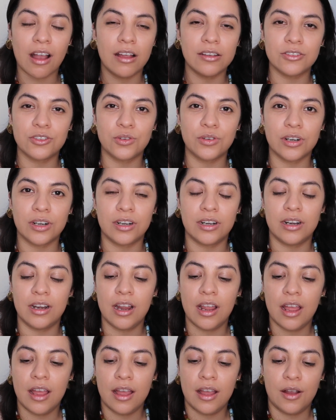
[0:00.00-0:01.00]

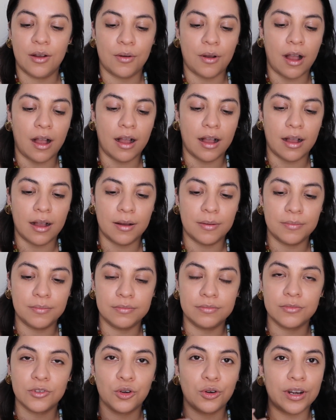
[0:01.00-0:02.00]
contour,
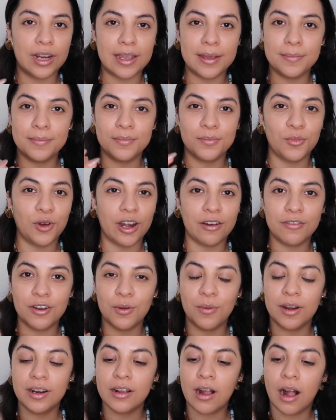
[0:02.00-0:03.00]
cream, whatever you wanna